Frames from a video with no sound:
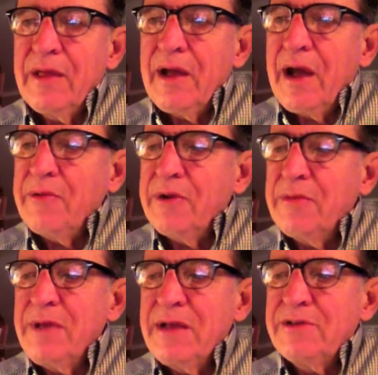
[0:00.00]
I would
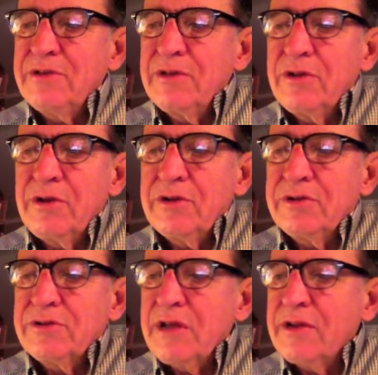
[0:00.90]
imagine the
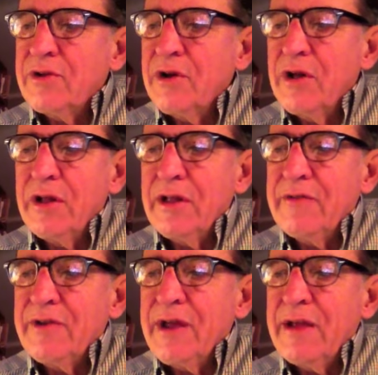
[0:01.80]
longest kind of call I
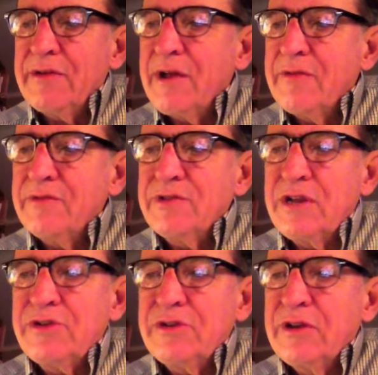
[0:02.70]
ever had a
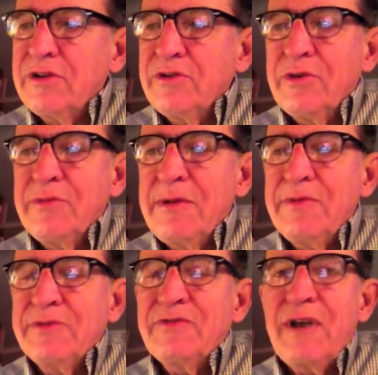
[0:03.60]
conversation at a door maybe
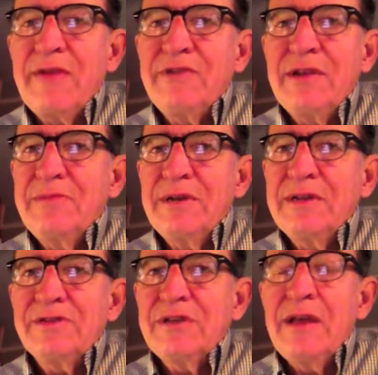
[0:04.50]
was 5-10
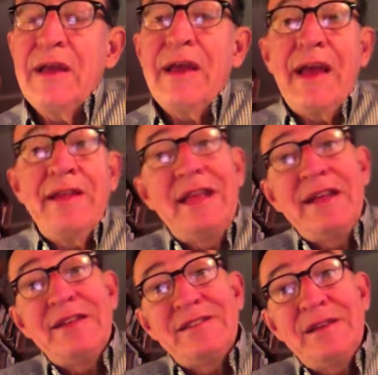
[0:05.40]
minutes, and
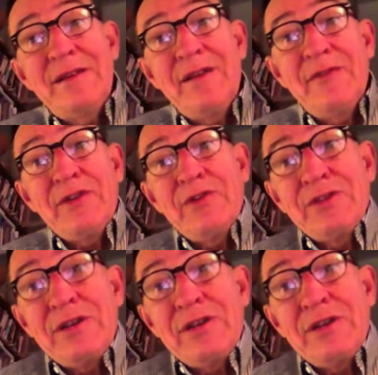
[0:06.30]
then see if it goes